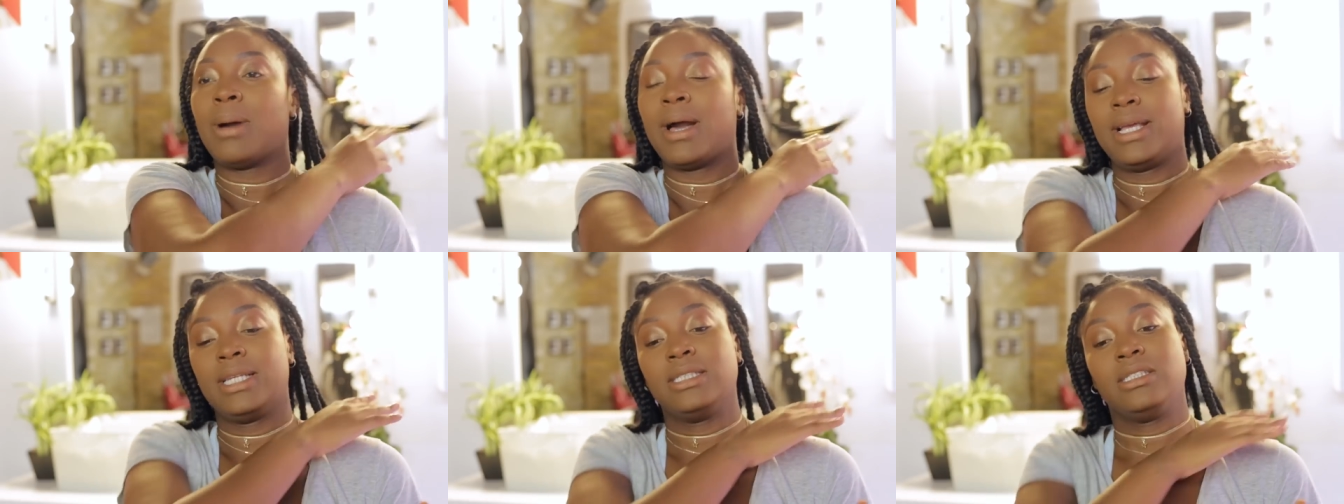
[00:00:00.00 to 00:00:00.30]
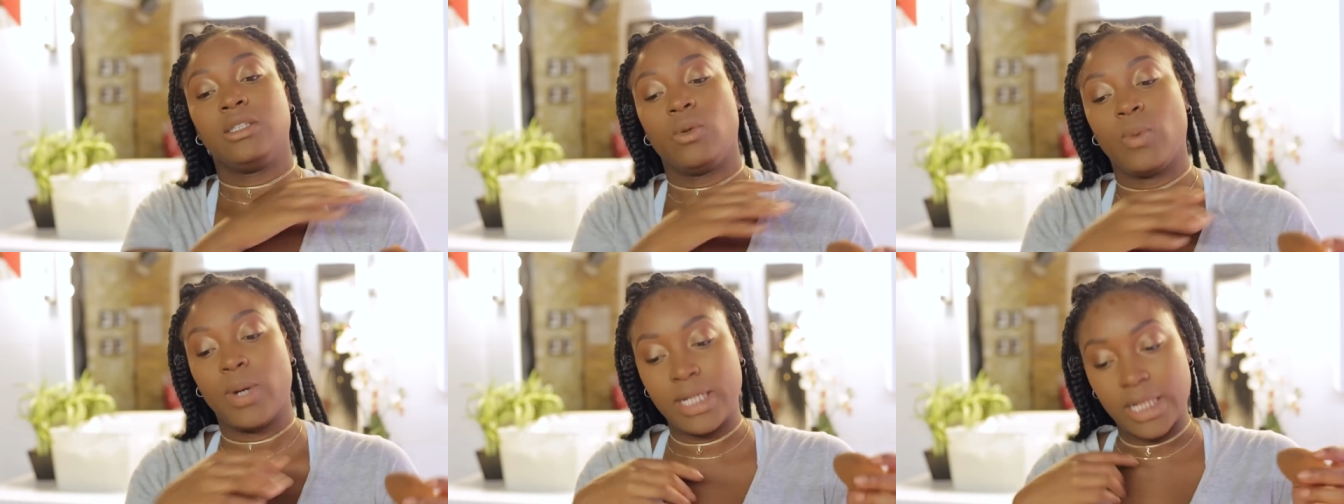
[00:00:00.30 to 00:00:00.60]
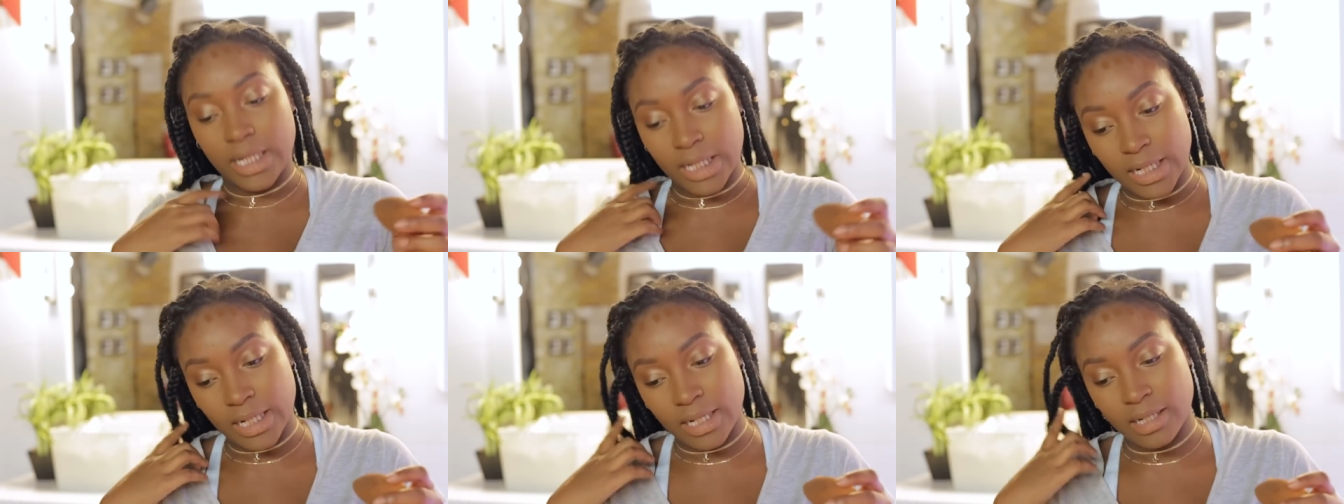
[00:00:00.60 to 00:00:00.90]
about is the
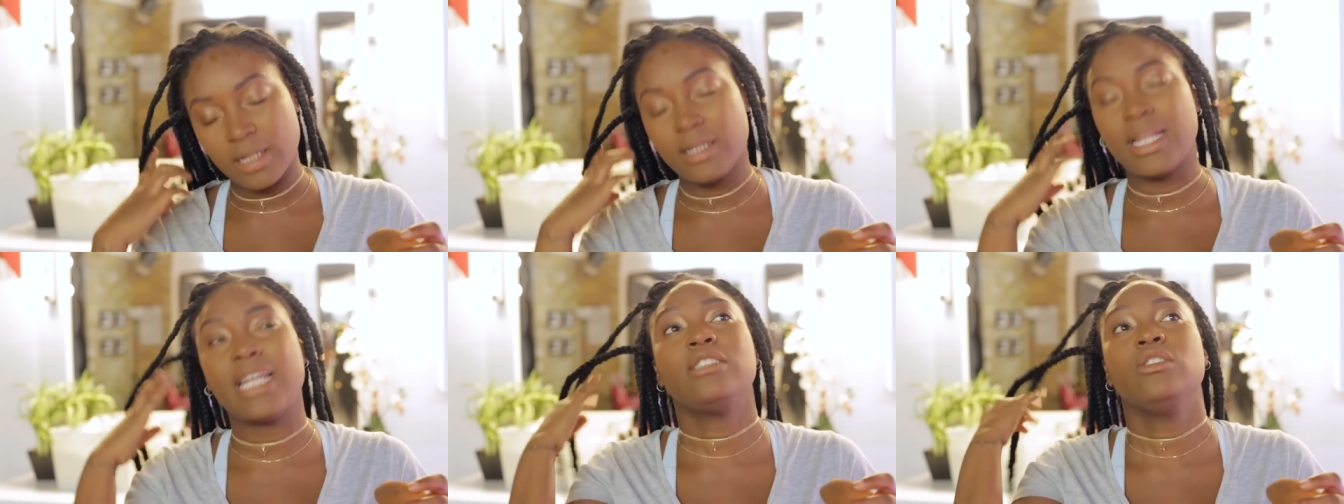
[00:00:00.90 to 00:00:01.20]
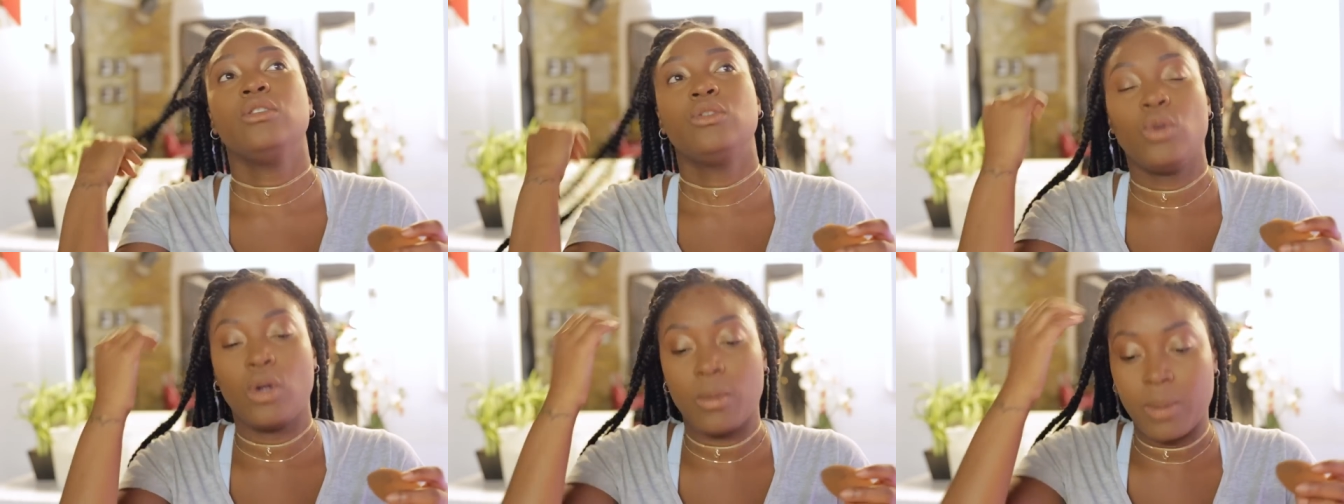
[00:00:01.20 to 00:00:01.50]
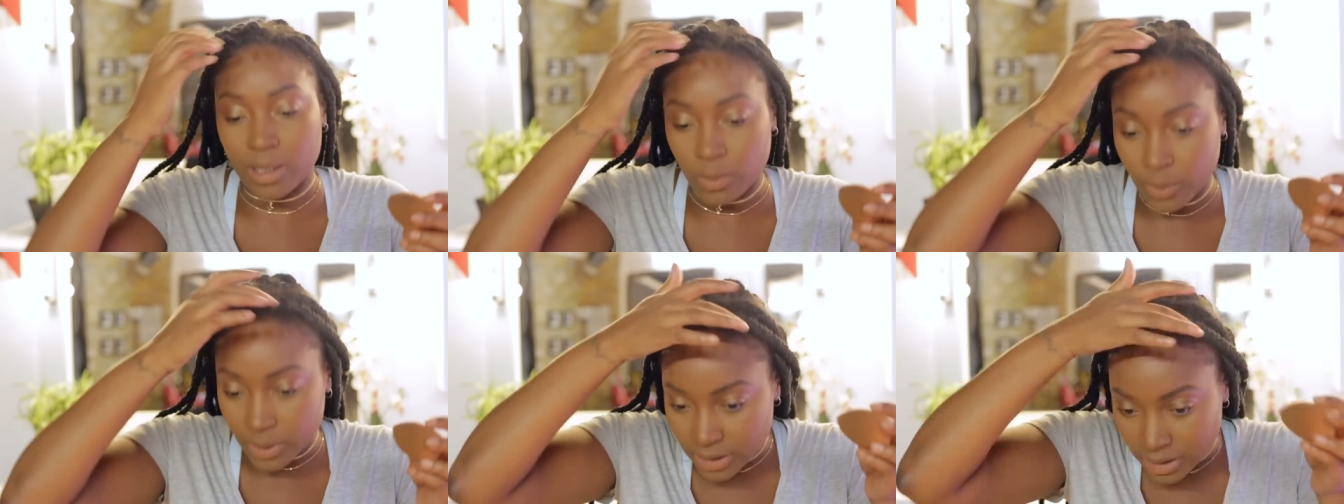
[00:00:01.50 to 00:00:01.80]
wedding, and they do talk
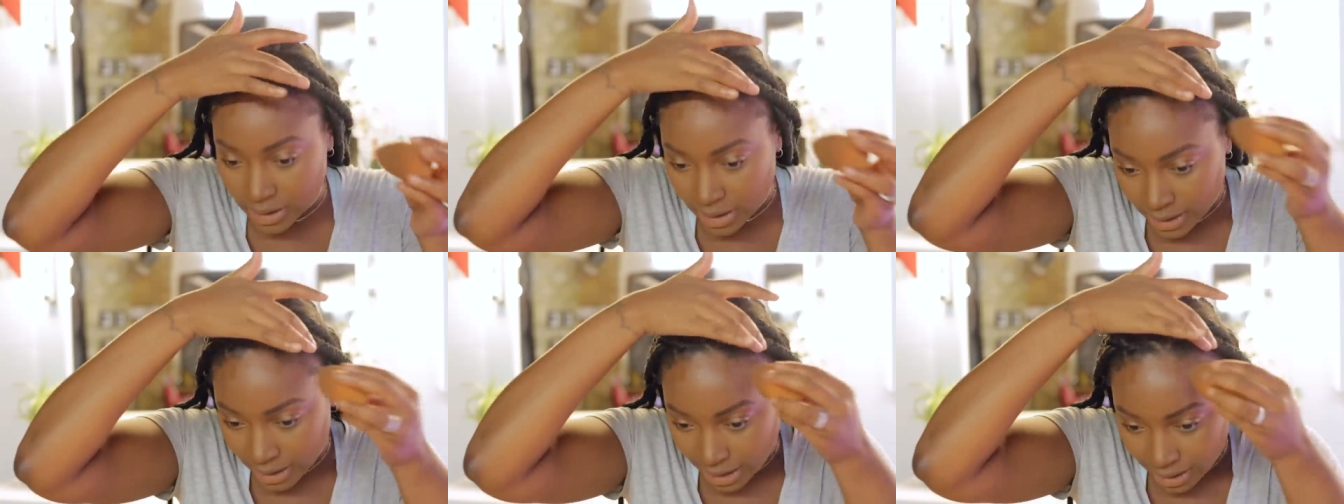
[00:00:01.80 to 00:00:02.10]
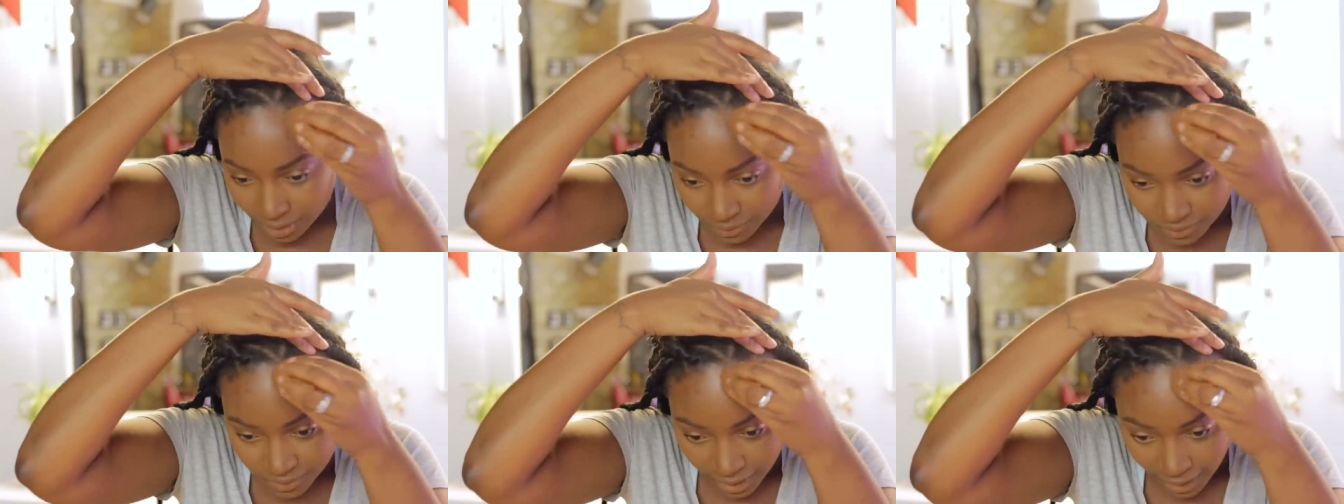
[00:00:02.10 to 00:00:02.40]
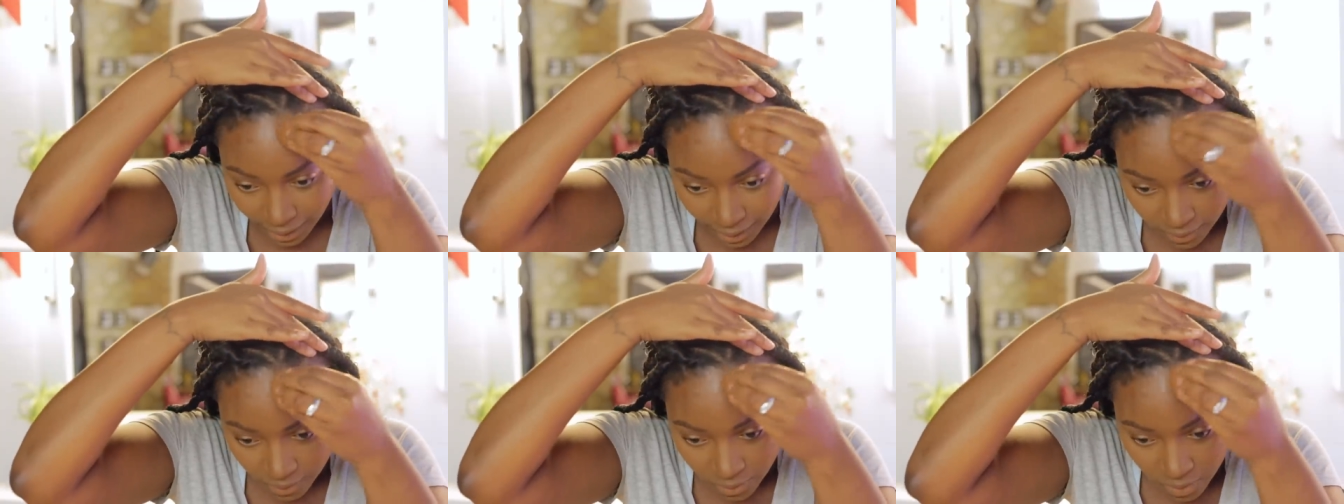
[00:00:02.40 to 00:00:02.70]
about the wedding, and I love
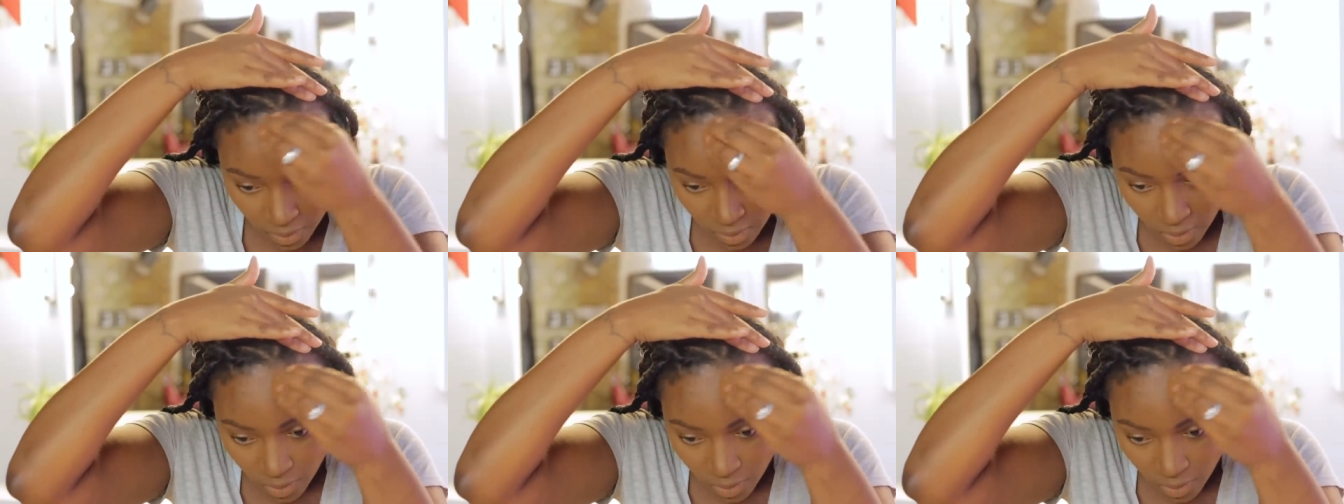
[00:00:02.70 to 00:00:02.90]
that,